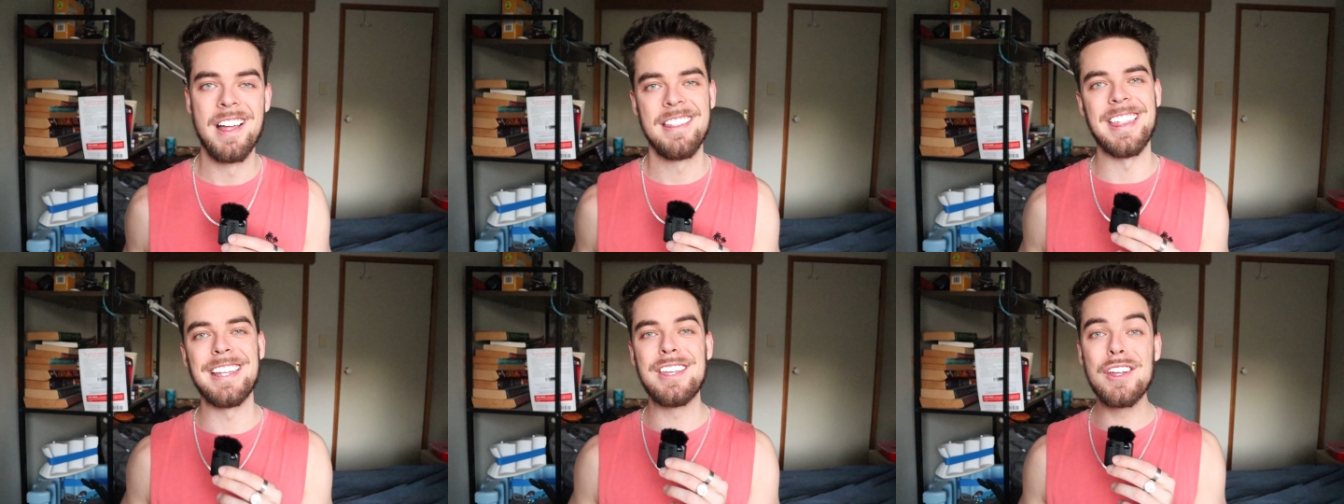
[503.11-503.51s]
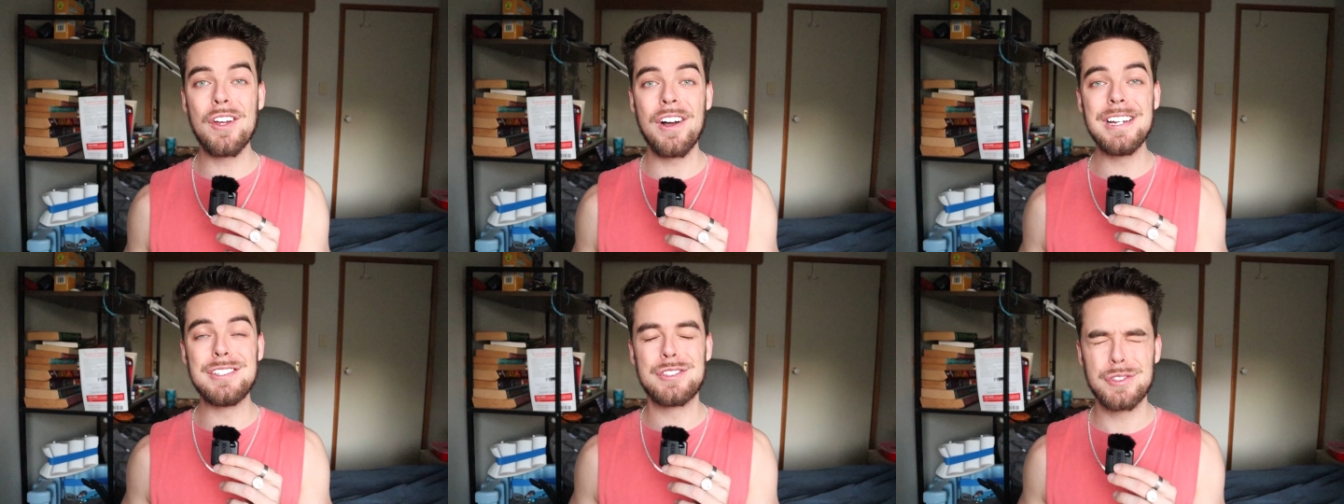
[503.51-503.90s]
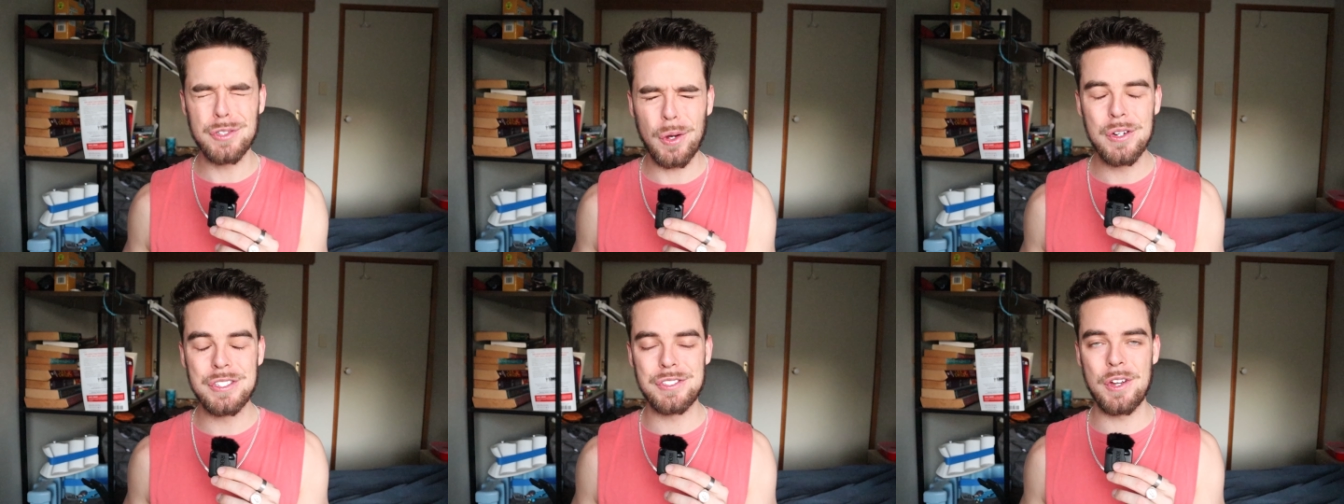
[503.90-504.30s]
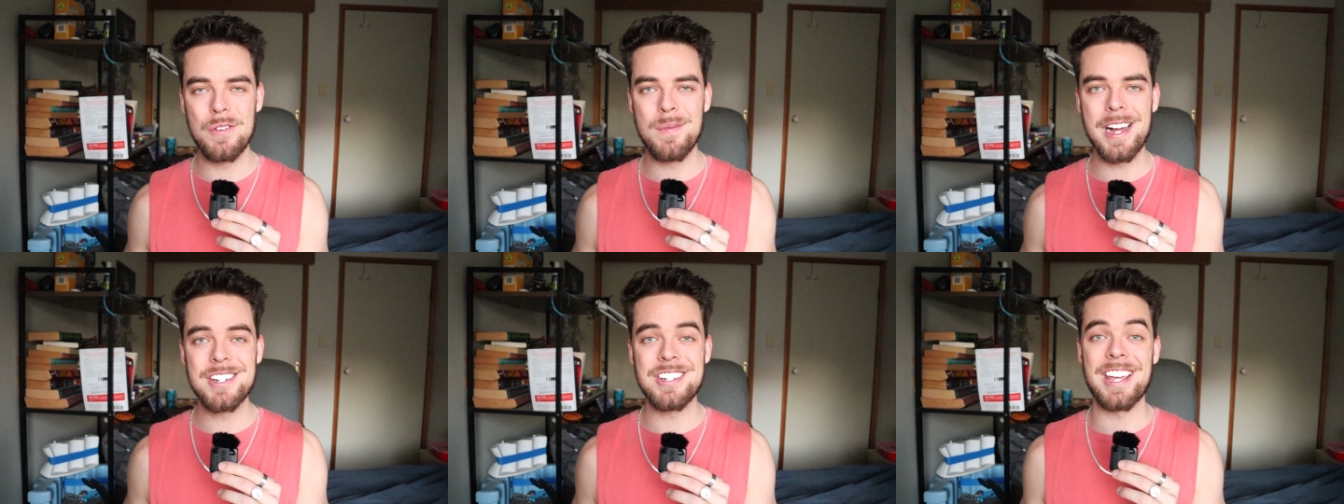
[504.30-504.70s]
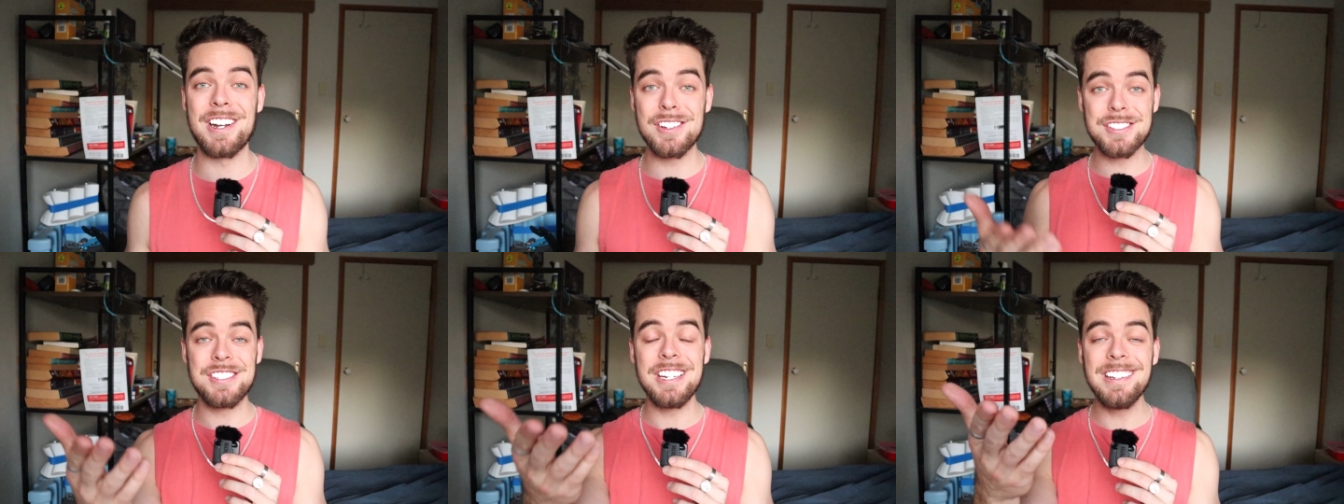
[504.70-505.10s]
Thank you guys so, so much, and
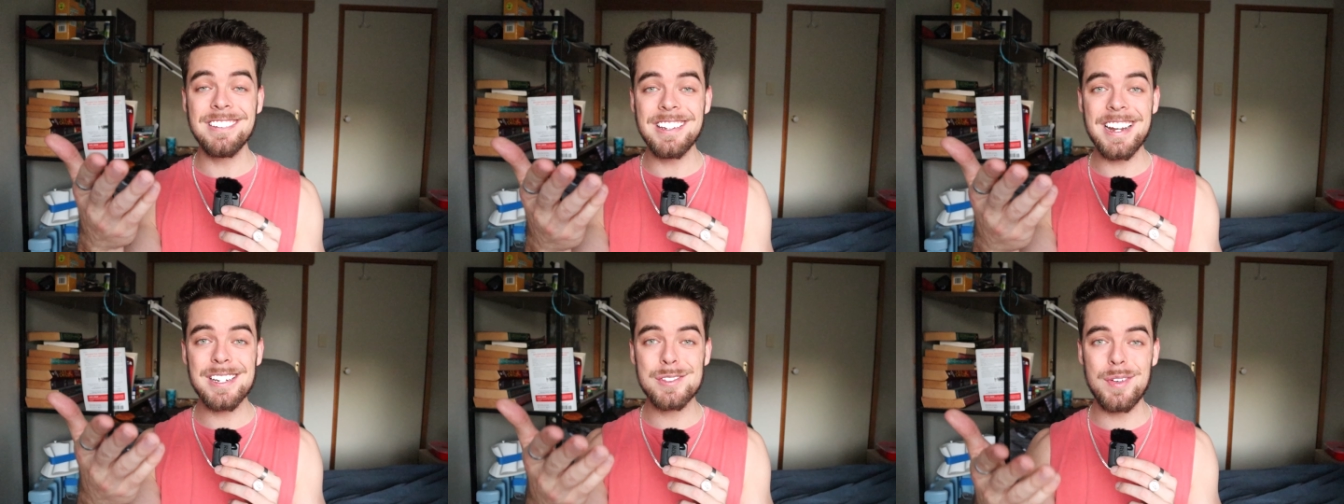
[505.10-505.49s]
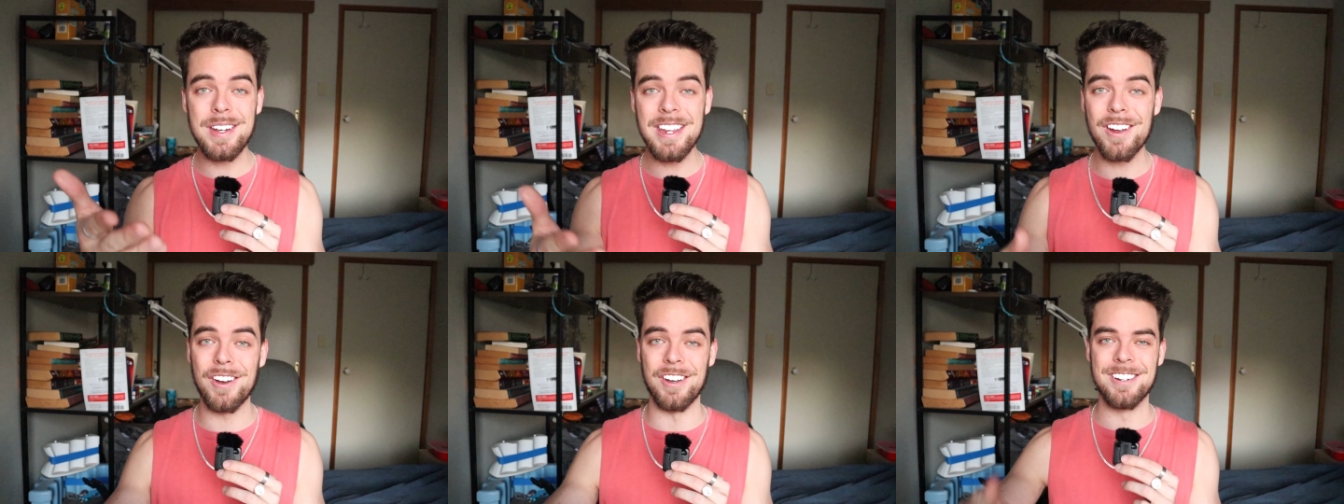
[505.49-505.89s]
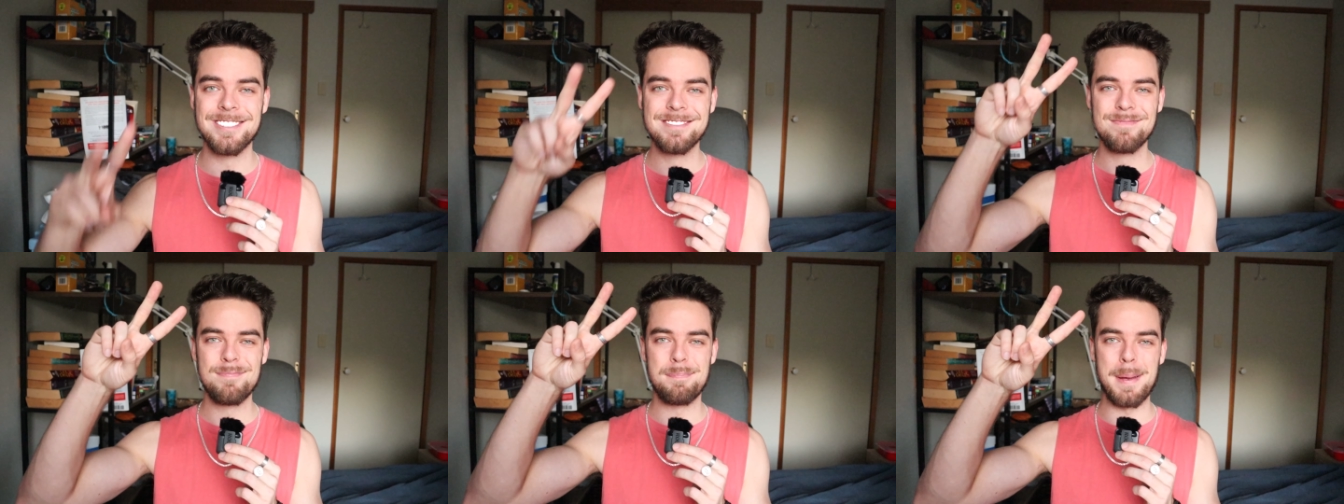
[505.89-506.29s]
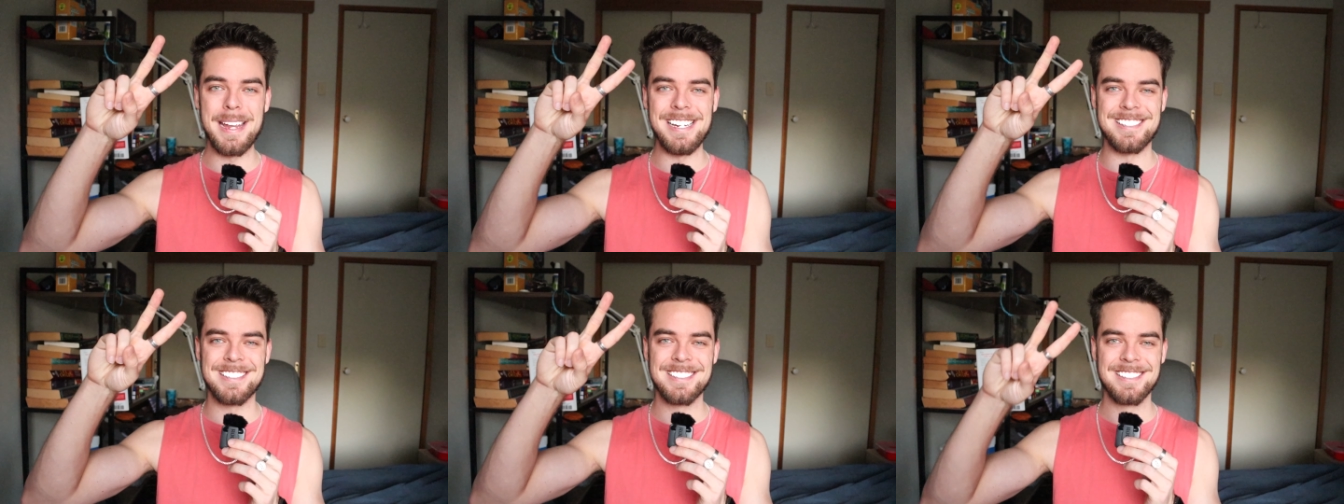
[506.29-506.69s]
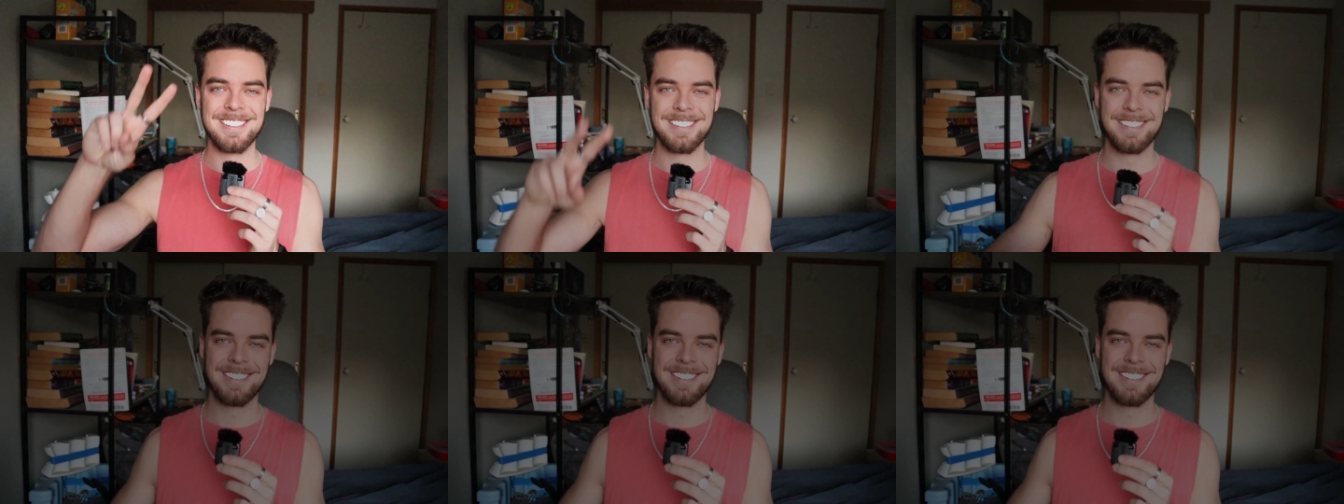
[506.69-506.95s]
I'll see you in the next video. Peace.